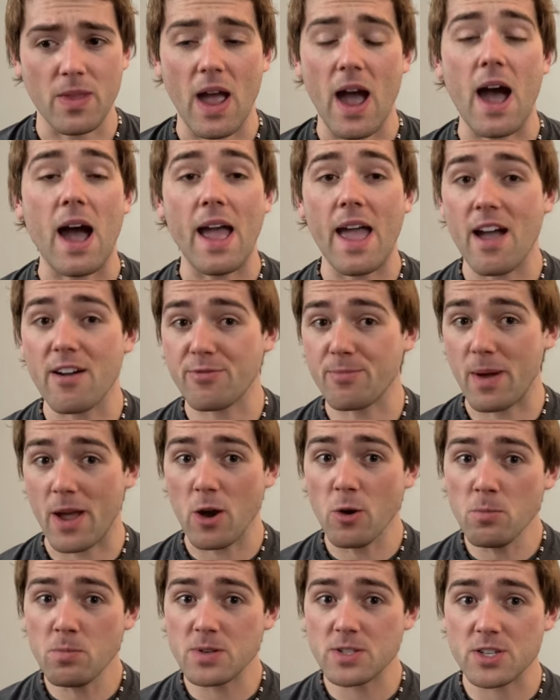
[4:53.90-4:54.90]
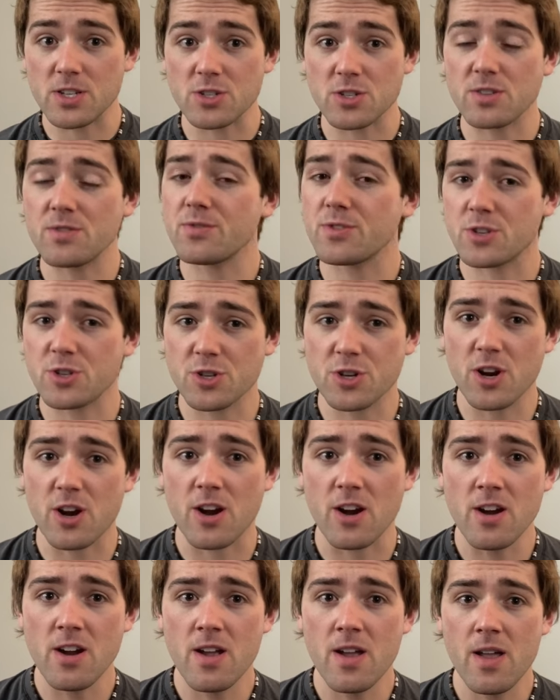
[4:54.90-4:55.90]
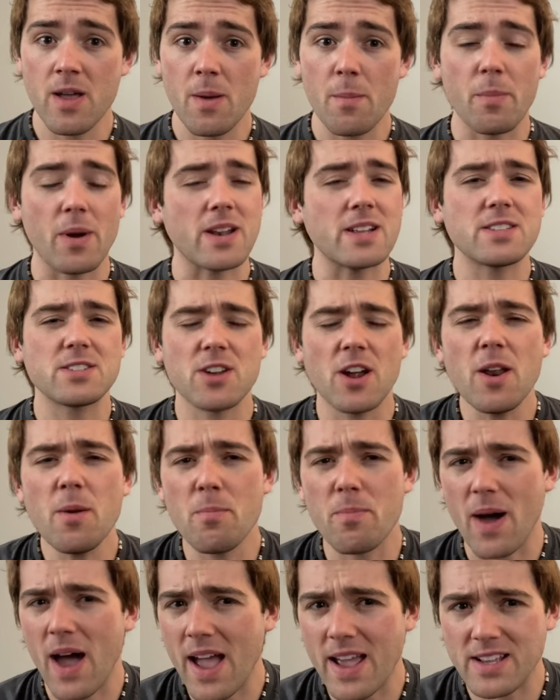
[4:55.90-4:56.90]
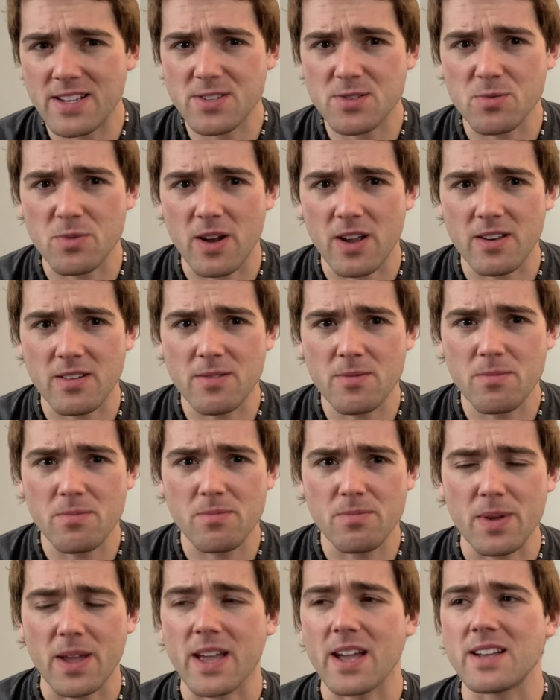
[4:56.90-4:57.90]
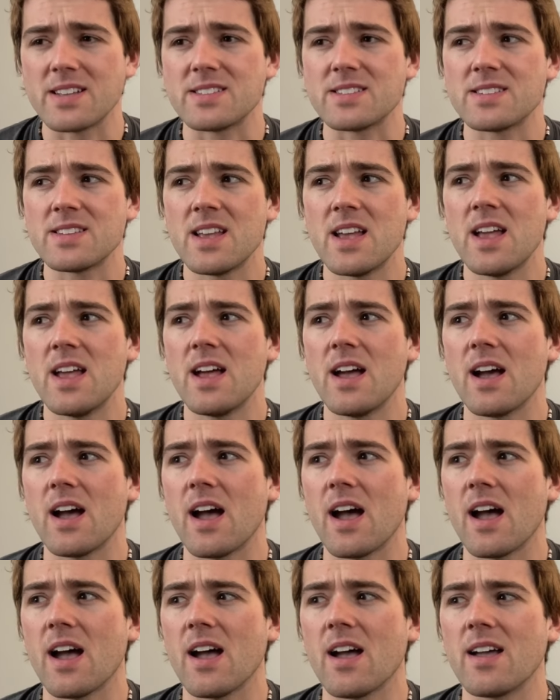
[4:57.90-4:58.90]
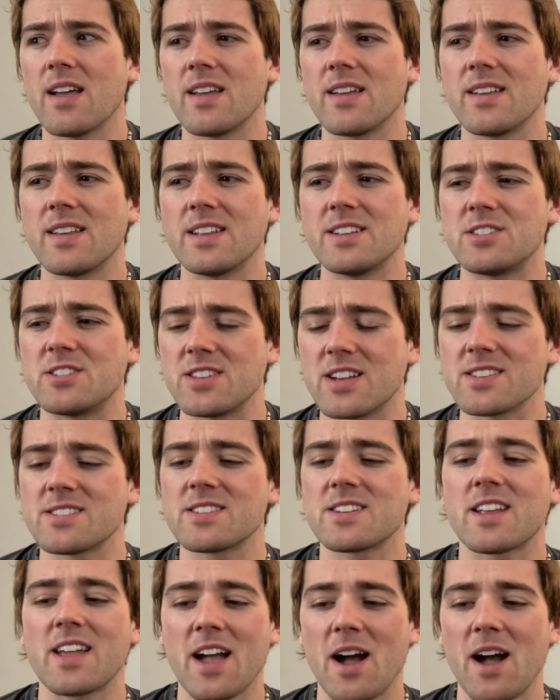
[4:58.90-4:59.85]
I have my own position for sure, but it's not a biased one because it doesn't